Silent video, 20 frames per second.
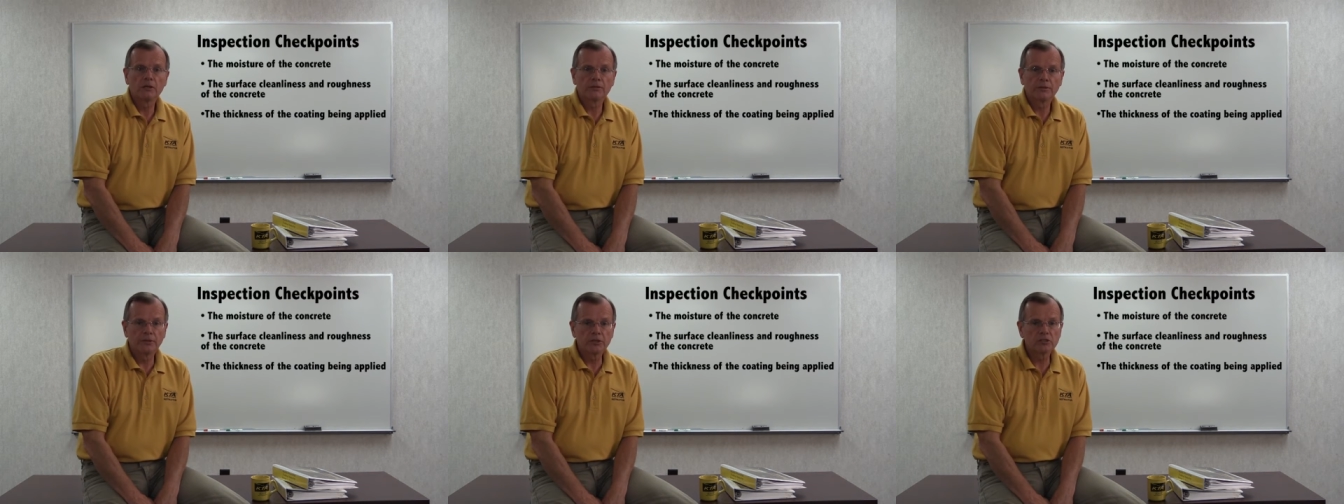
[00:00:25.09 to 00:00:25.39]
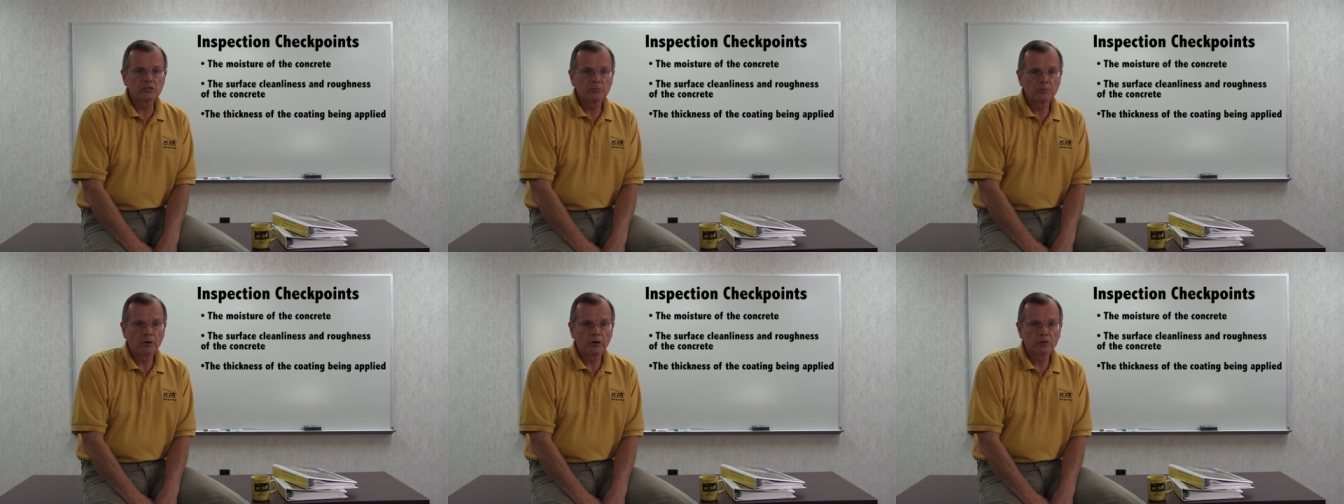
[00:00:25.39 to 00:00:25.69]

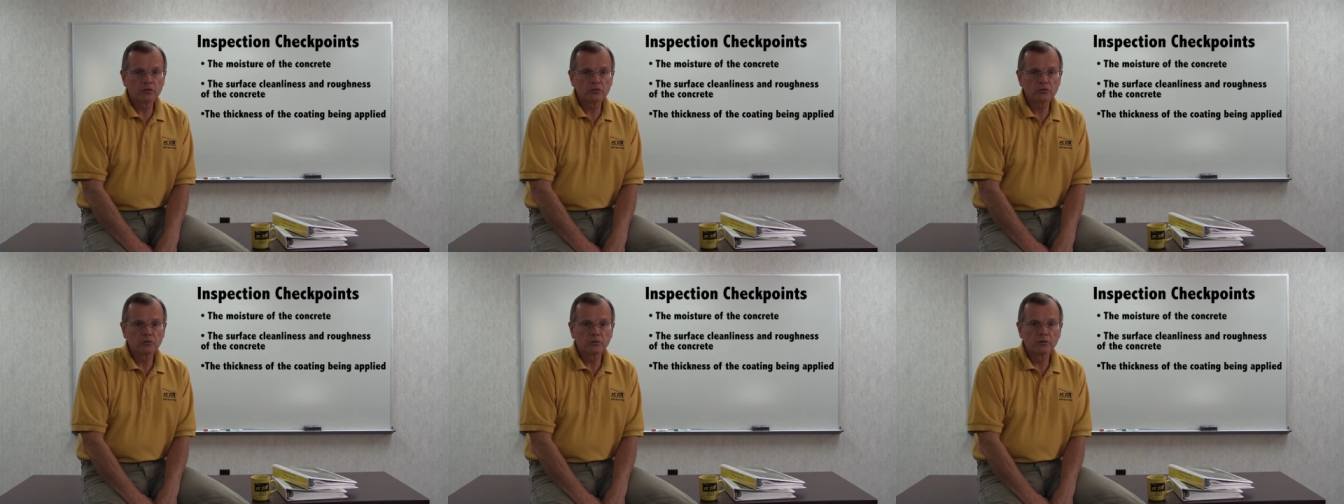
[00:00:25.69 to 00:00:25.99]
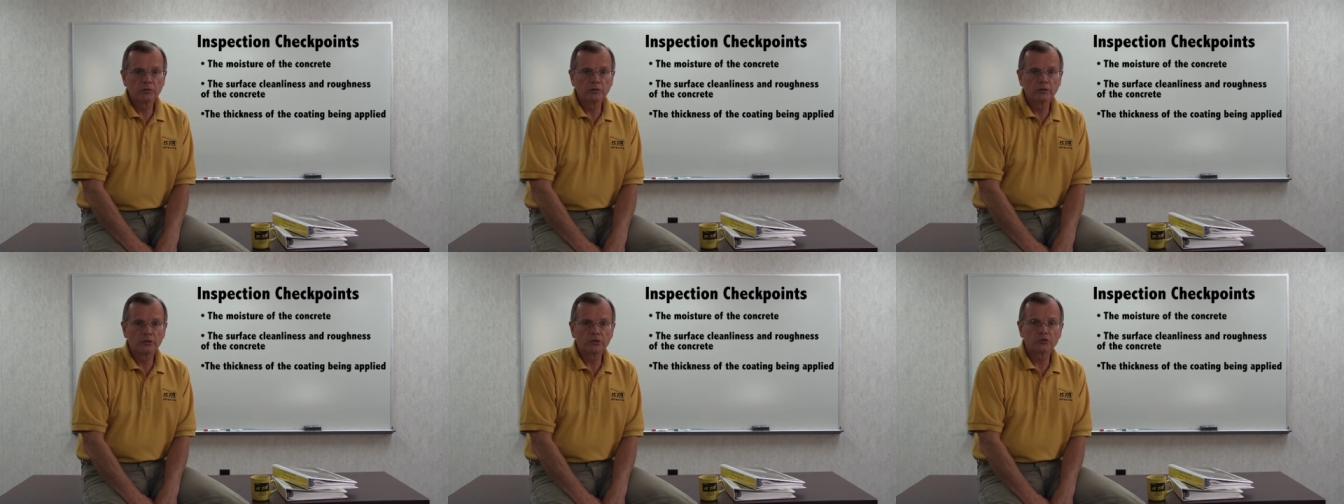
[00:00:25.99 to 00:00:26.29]
This module
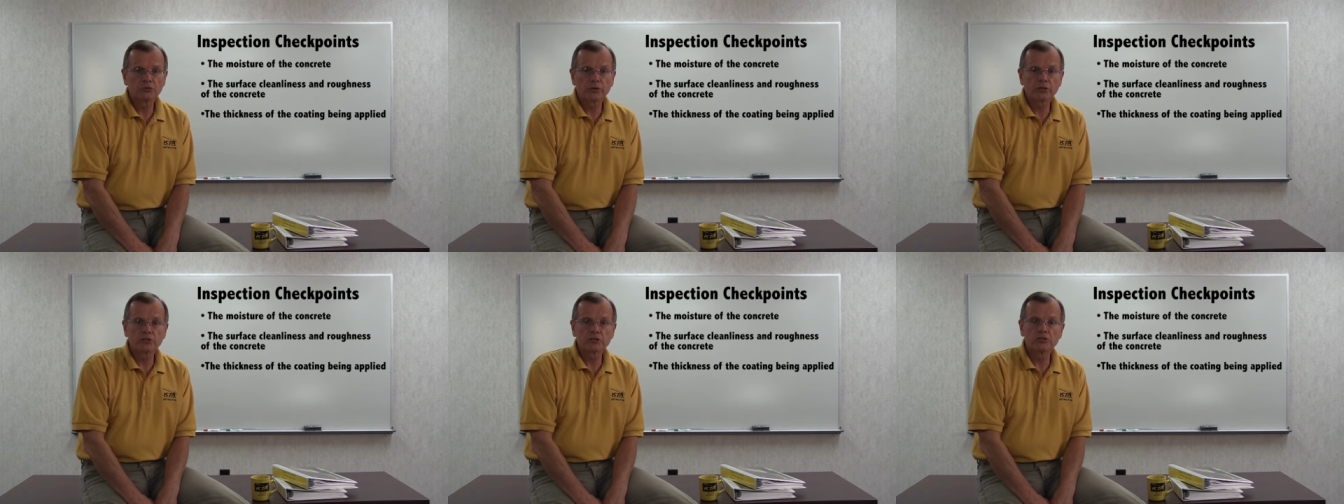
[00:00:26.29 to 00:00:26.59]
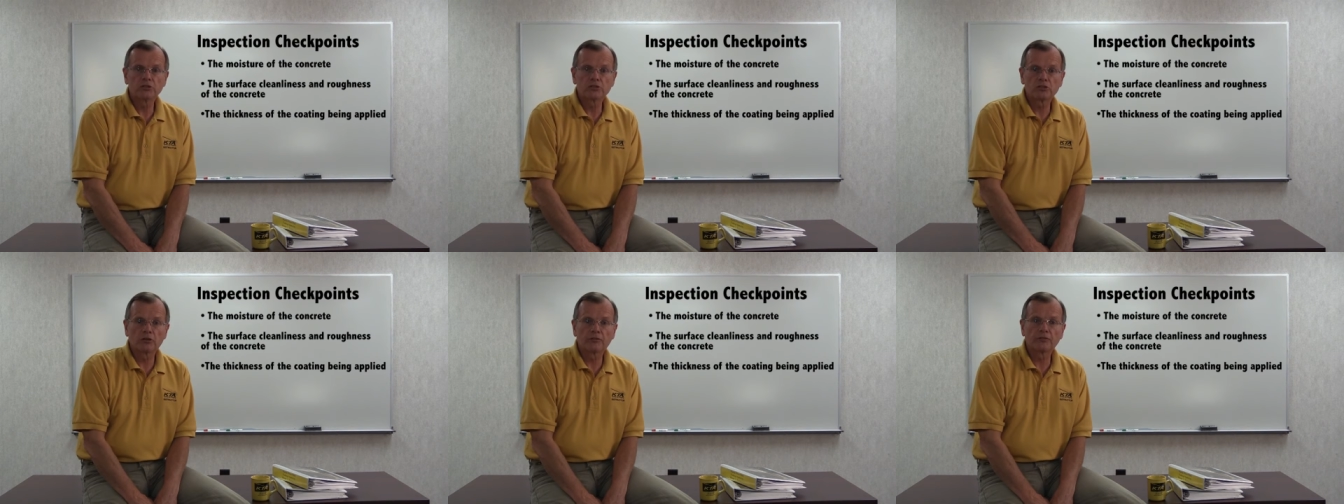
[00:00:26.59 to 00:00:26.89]

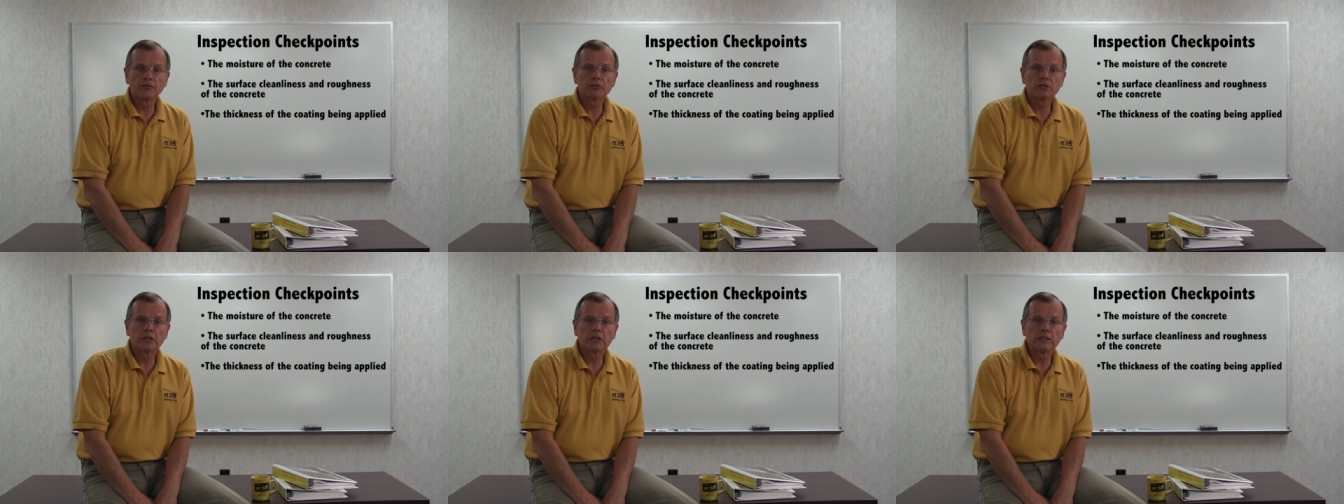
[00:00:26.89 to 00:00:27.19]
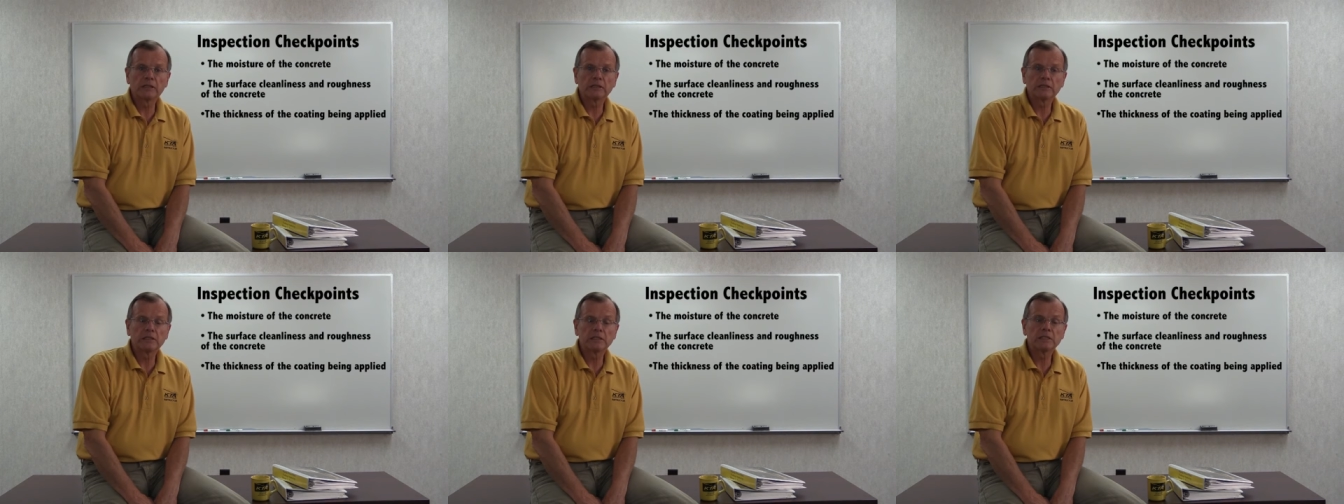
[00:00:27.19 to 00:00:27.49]
addresses surface
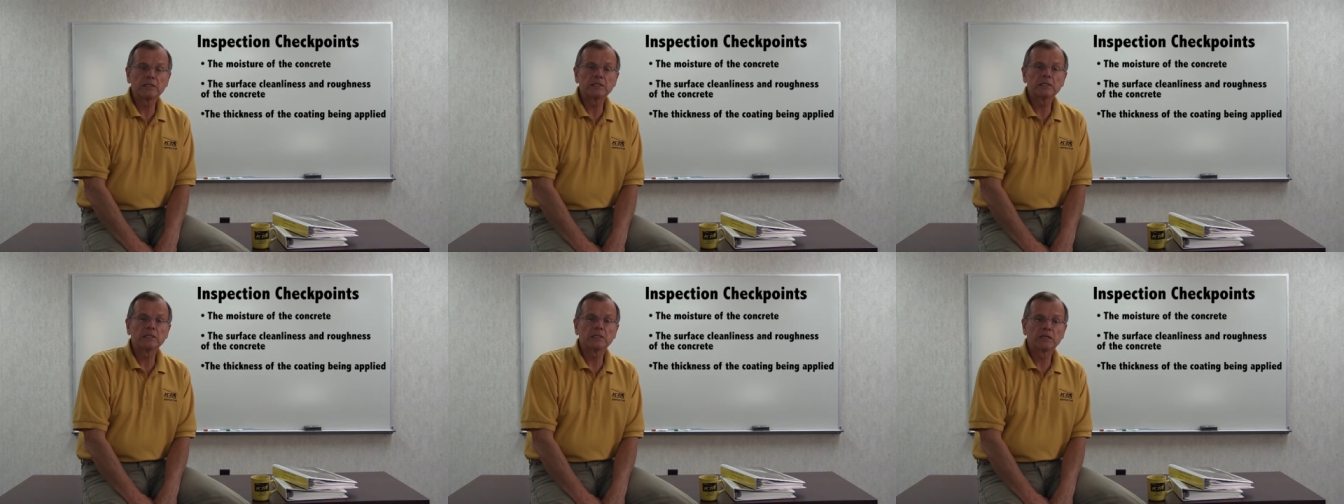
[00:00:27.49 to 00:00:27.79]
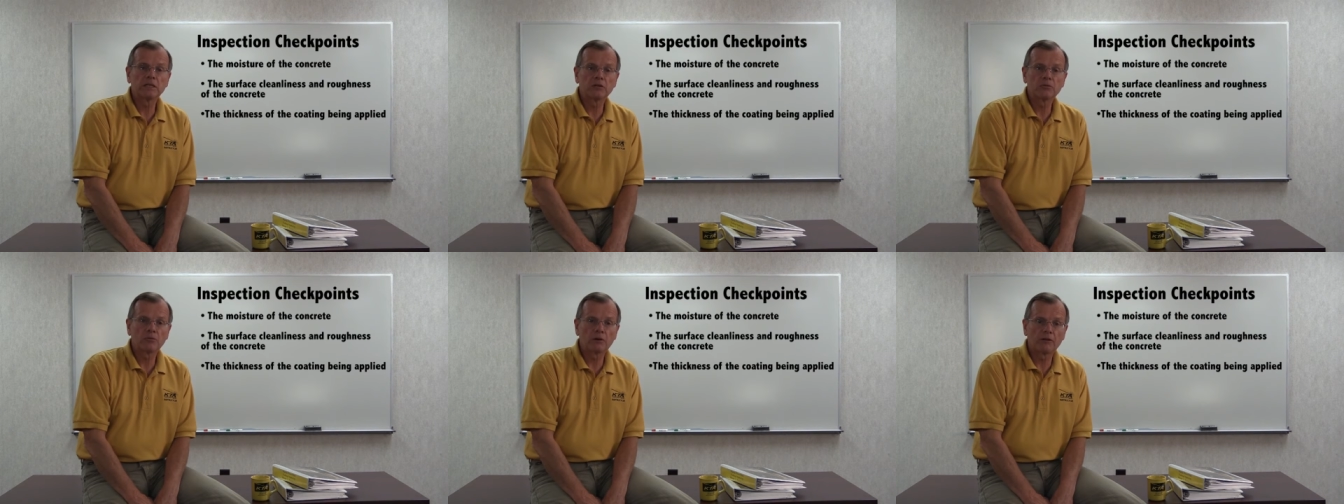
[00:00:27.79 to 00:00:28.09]
cleanliness
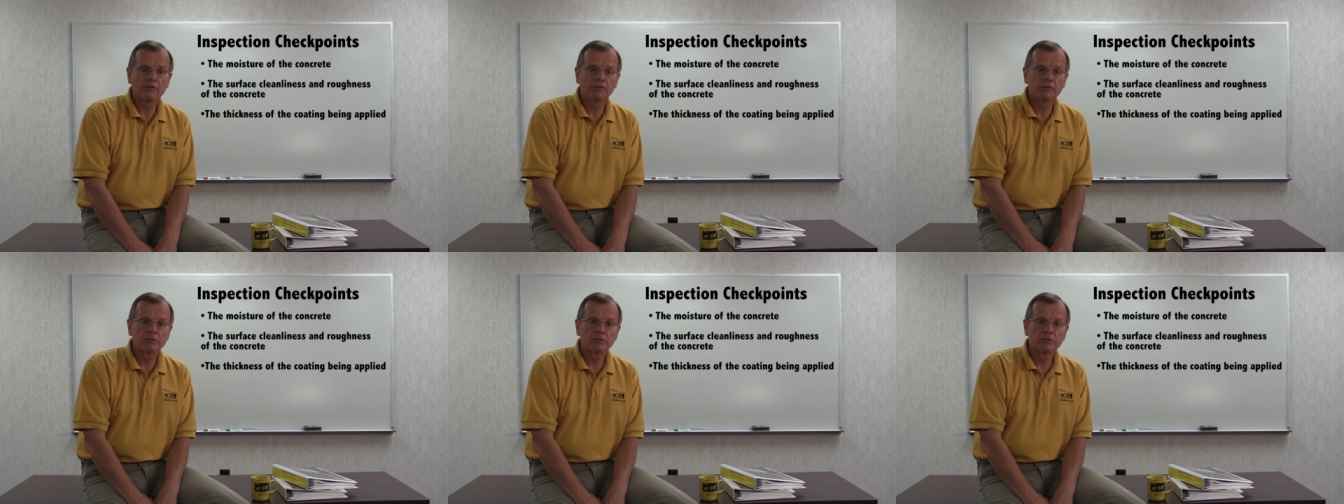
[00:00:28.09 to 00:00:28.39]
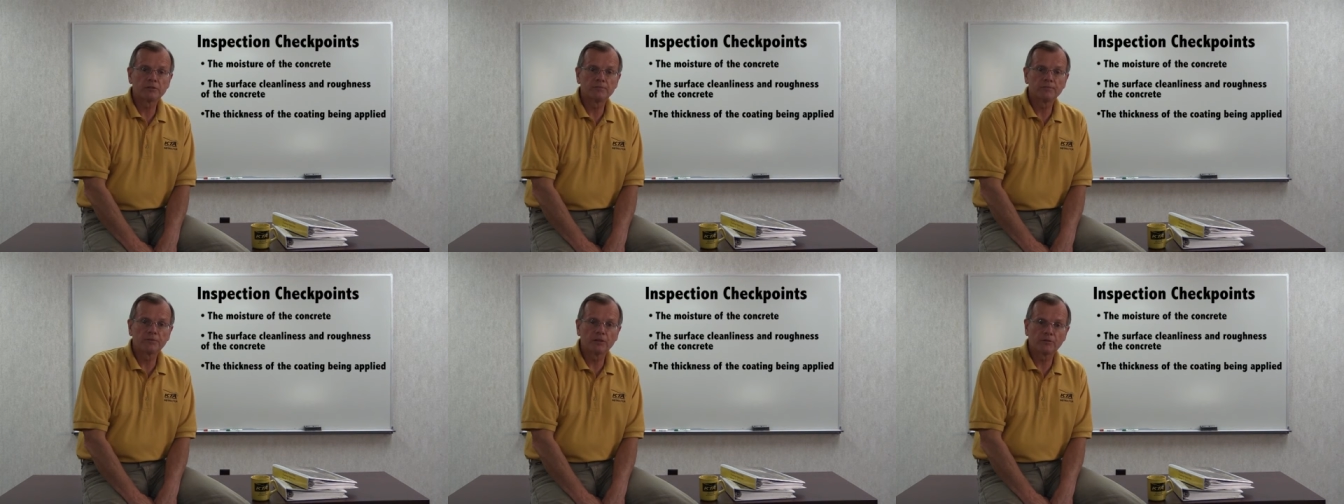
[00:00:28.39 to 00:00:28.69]
and
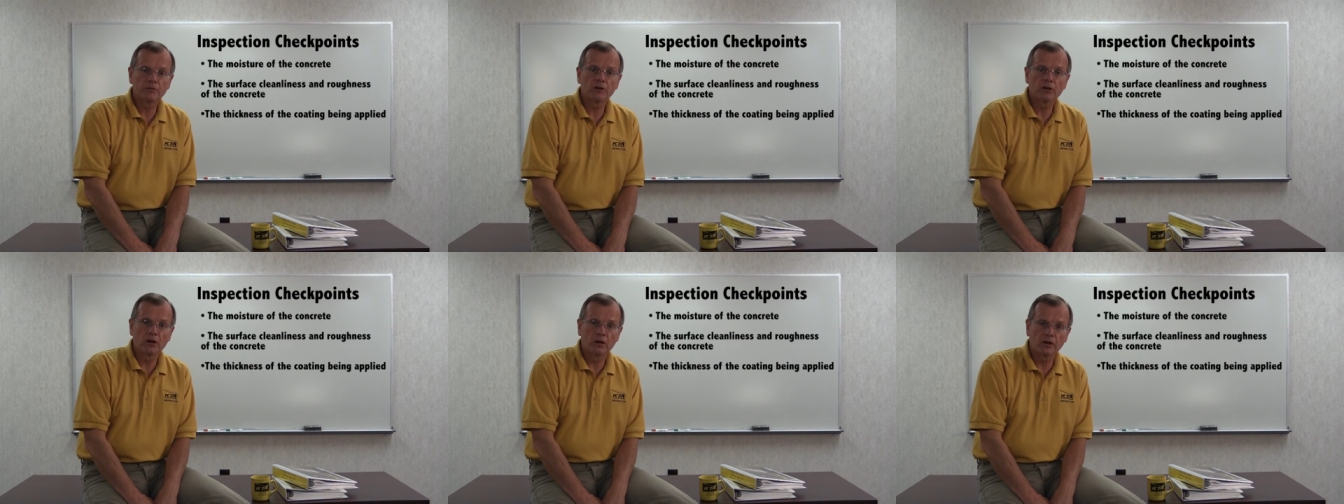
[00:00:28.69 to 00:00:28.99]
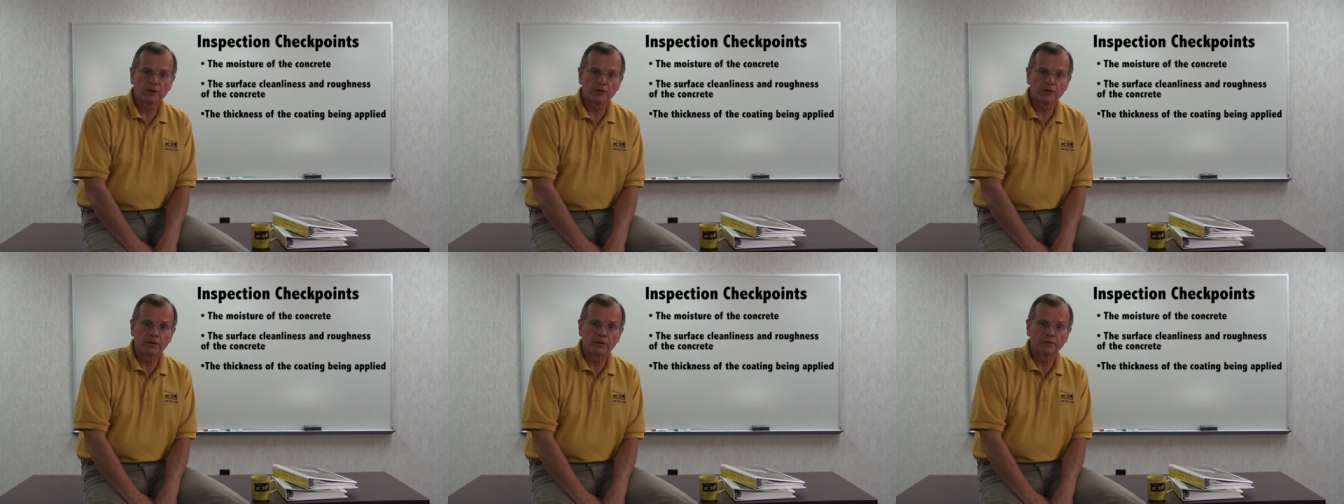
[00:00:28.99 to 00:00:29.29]
roughness of the
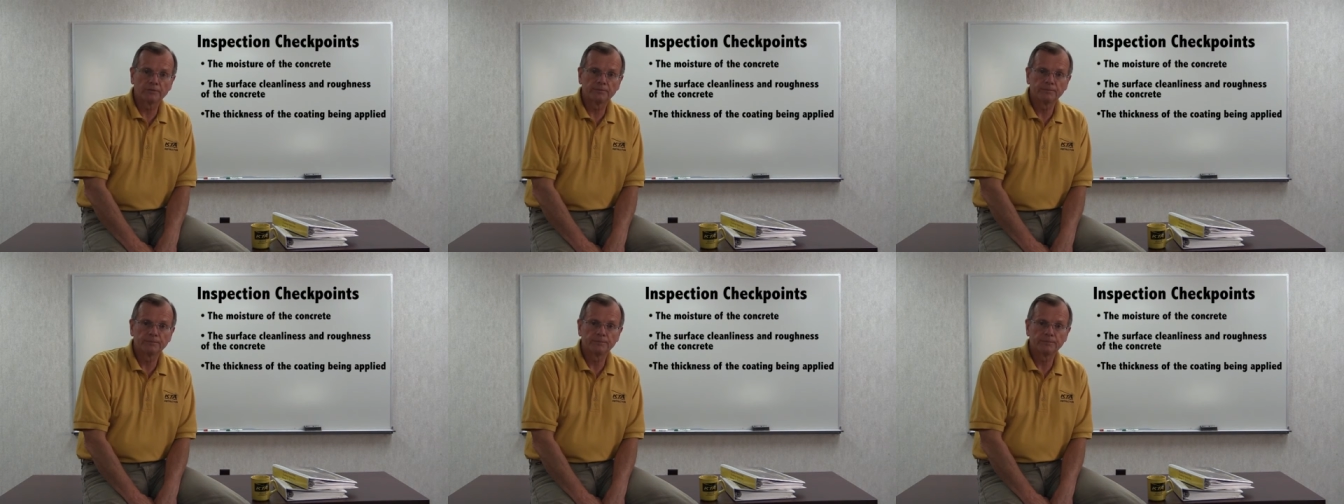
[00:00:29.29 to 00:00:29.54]
concrete.